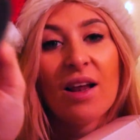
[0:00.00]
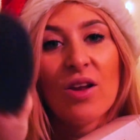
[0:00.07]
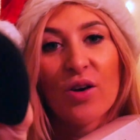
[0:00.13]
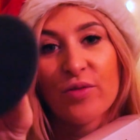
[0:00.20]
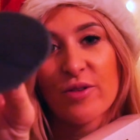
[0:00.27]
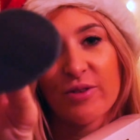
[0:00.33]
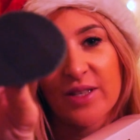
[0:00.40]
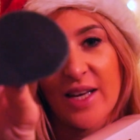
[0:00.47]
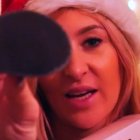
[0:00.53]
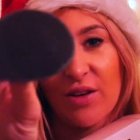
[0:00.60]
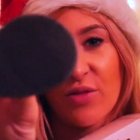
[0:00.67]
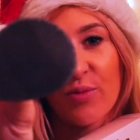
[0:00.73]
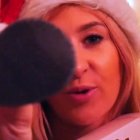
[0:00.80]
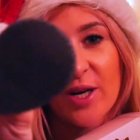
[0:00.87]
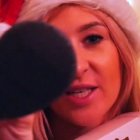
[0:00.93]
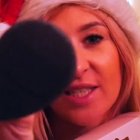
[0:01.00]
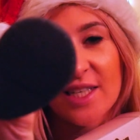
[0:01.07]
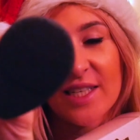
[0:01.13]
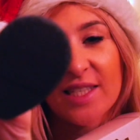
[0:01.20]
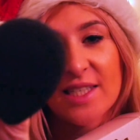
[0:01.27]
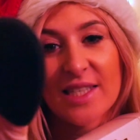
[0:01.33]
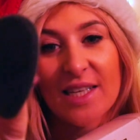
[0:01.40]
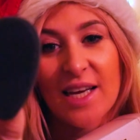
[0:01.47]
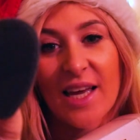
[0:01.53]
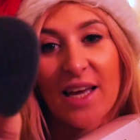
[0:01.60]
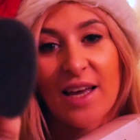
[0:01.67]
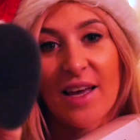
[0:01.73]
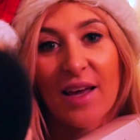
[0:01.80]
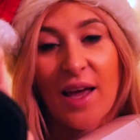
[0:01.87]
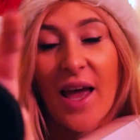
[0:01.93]
love those kind of brushes.
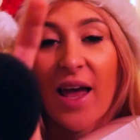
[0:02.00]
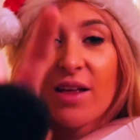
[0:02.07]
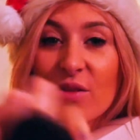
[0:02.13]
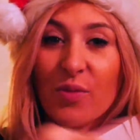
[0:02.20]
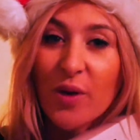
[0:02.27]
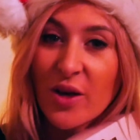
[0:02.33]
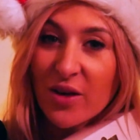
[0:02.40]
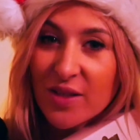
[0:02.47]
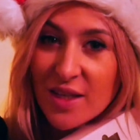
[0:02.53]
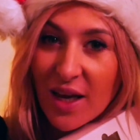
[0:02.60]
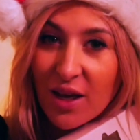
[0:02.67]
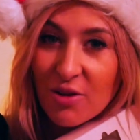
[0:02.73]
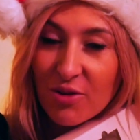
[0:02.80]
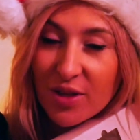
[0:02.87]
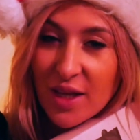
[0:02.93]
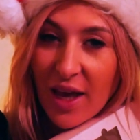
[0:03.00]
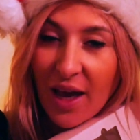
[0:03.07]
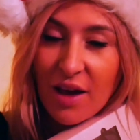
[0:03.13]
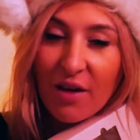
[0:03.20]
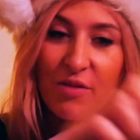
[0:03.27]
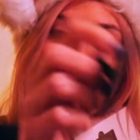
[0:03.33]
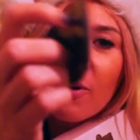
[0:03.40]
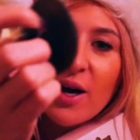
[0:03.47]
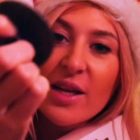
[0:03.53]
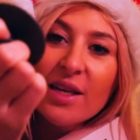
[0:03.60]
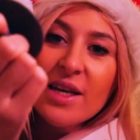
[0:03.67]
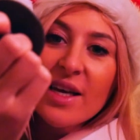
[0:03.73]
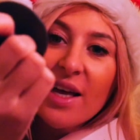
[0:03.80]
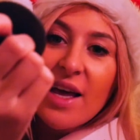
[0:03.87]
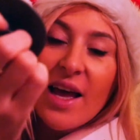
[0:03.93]
And because I already have one,
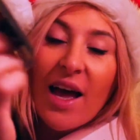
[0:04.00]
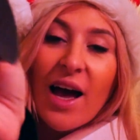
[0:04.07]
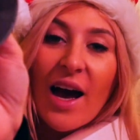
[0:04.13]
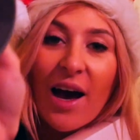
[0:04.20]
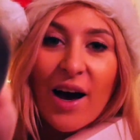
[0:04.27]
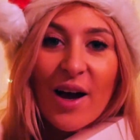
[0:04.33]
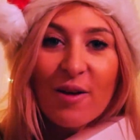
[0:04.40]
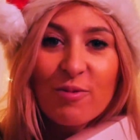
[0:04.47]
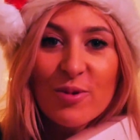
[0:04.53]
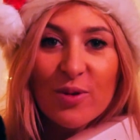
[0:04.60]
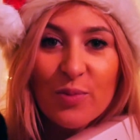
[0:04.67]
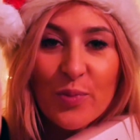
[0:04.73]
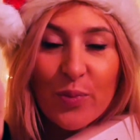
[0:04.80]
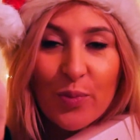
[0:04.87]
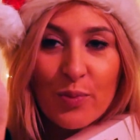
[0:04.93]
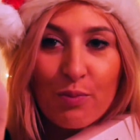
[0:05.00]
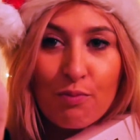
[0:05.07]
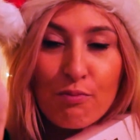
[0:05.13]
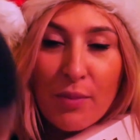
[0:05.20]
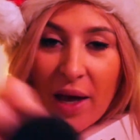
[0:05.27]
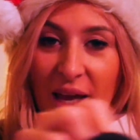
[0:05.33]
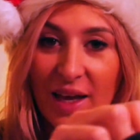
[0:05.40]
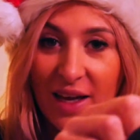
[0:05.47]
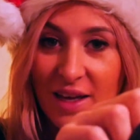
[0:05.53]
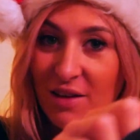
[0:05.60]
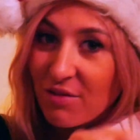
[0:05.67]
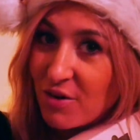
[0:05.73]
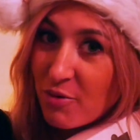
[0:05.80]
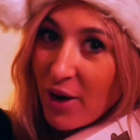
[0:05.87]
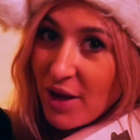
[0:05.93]
I will make a
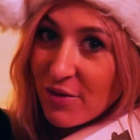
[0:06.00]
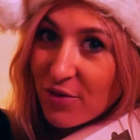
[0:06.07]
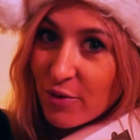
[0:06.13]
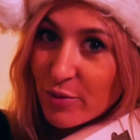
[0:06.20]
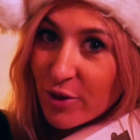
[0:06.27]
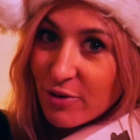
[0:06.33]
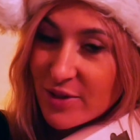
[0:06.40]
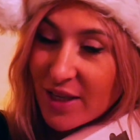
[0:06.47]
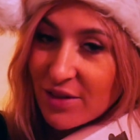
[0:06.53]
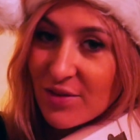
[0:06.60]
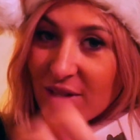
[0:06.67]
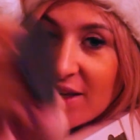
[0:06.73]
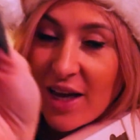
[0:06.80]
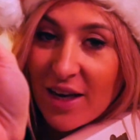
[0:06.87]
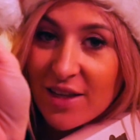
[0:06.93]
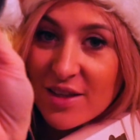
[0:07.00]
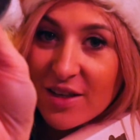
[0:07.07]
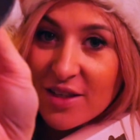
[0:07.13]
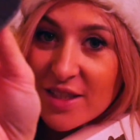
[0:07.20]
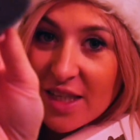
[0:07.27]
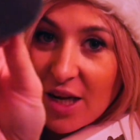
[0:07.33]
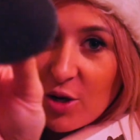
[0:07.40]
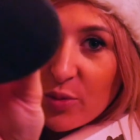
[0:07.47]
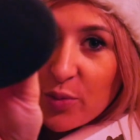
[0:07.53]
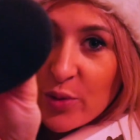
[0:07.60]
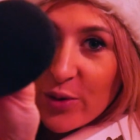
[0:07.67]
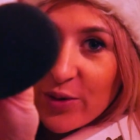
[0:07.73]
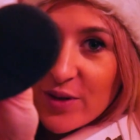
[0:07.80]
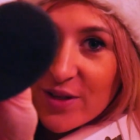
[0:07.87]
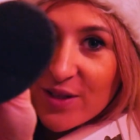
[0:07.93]
giveaway from those advent calendars, and I'll
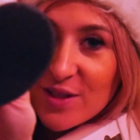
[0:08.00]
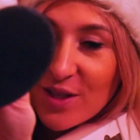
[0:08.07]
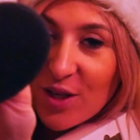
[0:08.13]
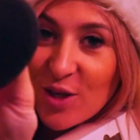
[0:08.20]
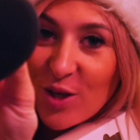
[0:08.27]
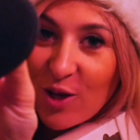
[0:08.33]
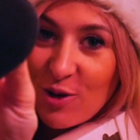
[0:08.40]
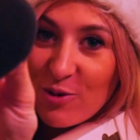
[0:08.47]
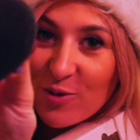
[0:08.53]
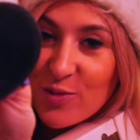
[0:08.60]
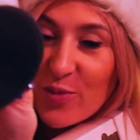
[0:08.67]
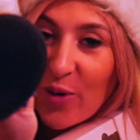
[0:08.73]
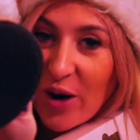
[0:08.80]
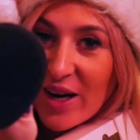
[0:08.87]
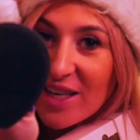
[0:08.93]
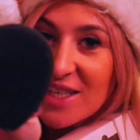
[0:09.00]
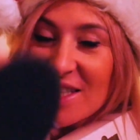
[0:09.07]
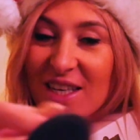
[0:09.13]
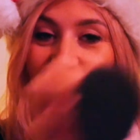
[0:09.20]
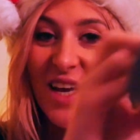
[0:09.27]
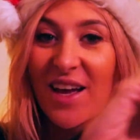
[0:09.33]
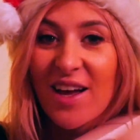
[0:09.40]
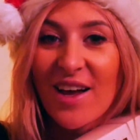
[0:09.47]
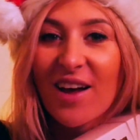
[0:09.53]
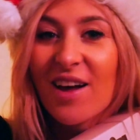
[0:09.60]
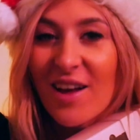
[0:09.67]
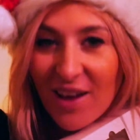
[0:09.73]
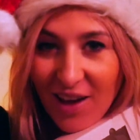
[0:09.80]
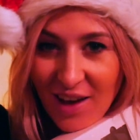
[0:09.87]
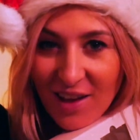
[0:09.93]
put this cute brush
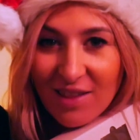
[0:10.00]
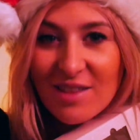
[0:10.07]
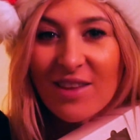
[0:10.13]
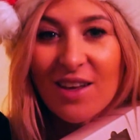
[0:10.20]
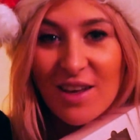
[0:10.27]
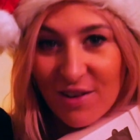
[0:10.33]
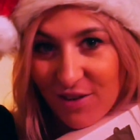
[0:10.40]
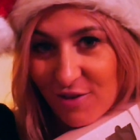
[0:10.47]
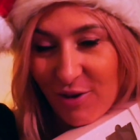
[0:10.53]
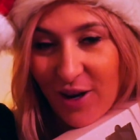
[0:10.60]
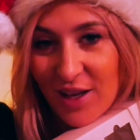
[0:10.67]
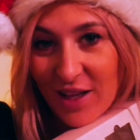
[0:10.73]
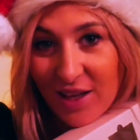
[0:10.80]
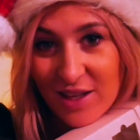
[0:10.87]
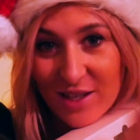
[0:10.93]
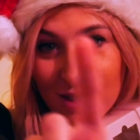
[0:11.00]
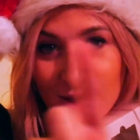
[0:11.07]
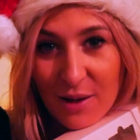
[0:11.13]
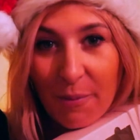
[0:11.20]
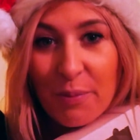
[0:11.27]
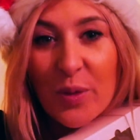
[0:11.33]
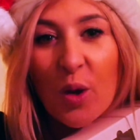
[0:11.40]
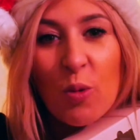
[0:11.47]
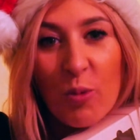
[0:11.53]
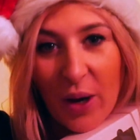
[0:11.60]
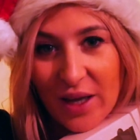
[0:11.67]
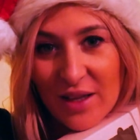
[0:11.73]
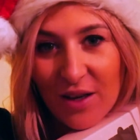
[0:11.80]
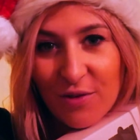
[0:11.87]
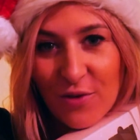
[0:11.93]
in the giveaway that is
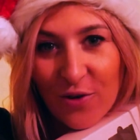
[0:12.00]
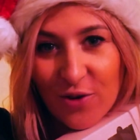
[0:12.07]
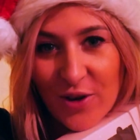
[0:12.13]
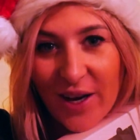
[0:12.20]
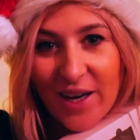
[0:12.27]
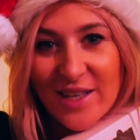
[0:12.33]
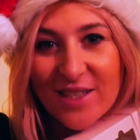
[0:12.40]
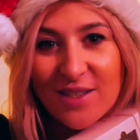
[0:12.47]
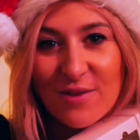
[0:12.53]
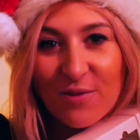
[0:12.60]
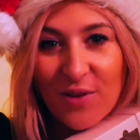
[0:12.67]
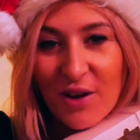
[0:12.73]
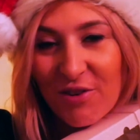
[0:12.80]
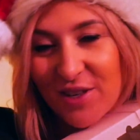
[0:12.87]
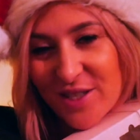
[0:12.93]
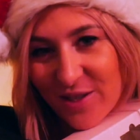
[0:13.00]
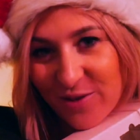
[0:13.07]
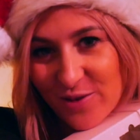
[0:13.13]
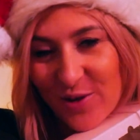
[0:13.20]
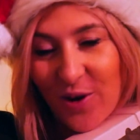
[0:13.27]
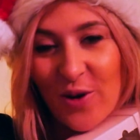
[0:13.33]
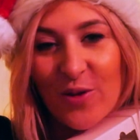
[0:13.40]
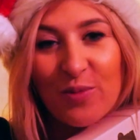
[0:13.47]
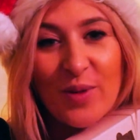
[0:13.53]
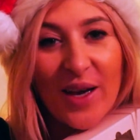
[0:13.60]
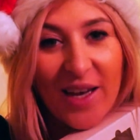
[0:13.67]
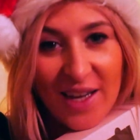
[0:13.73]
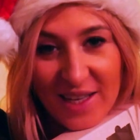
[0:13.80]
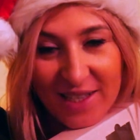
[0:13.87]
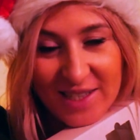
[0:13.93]
waiting for you guys very soon on my
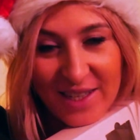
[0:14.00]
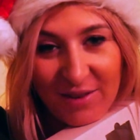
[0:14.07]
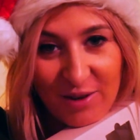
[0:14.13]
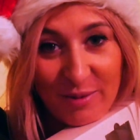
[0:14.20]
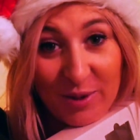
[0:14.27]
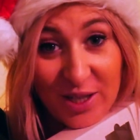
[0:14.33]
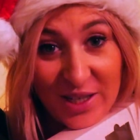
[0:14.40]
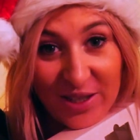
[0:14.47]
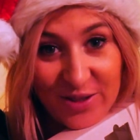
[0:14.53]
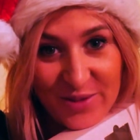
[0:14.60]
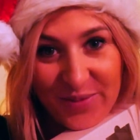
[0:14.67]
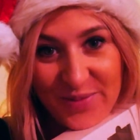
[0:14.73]
Instagram channel.